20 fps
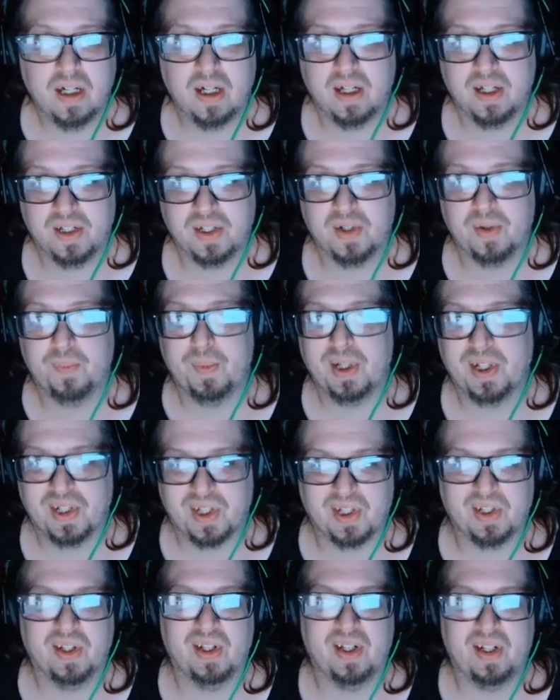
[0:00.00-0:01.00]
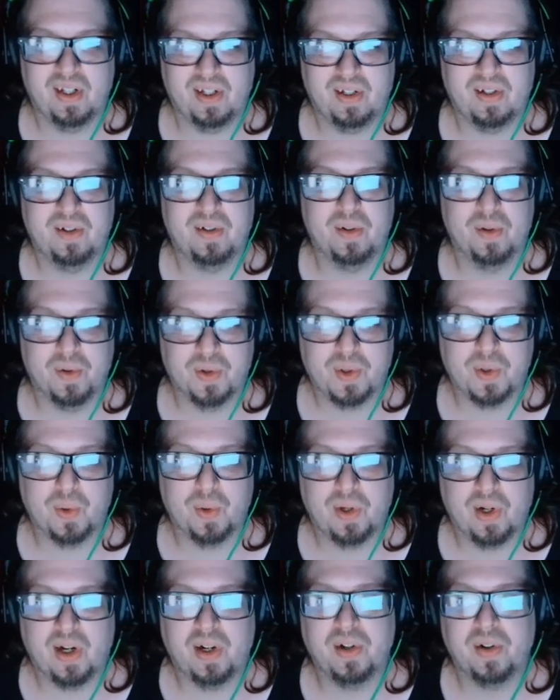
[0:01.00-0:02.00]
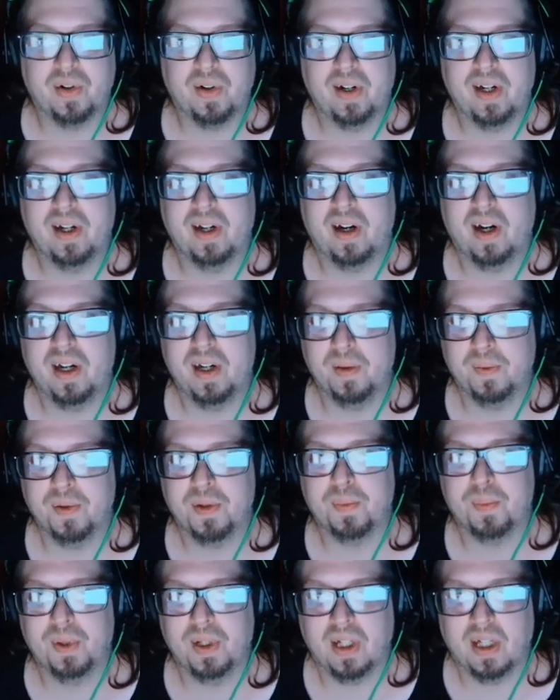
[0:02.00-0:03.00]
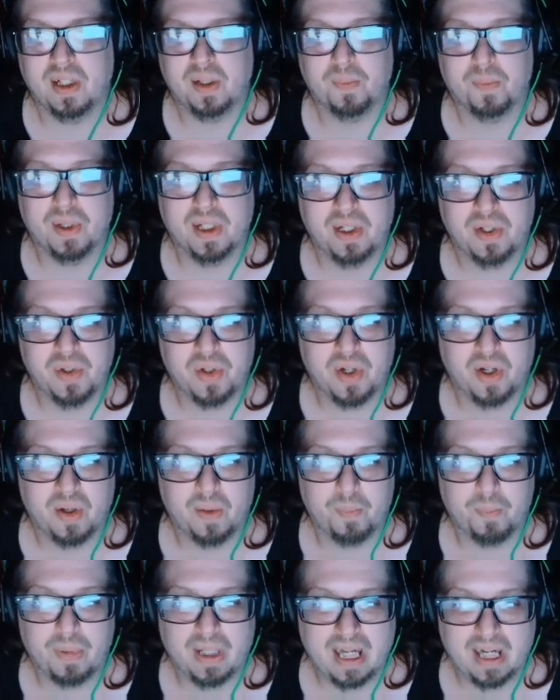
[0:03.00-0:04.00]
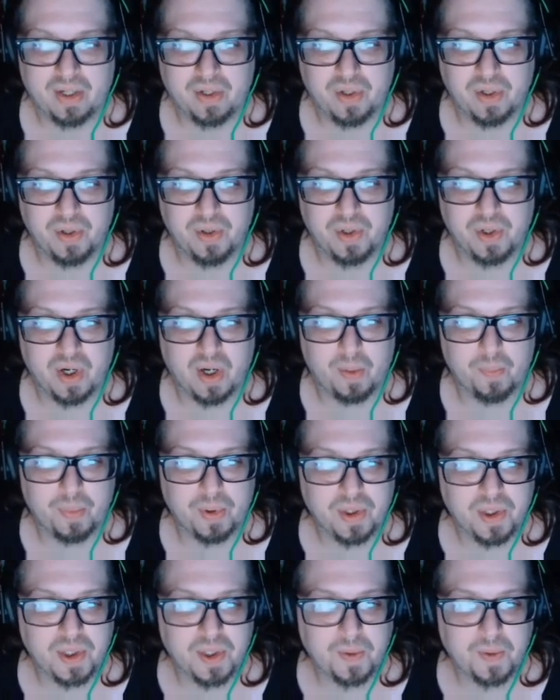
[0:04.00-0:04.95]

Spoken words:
So basically, it will store your hunter items, but not the black Chinchampas.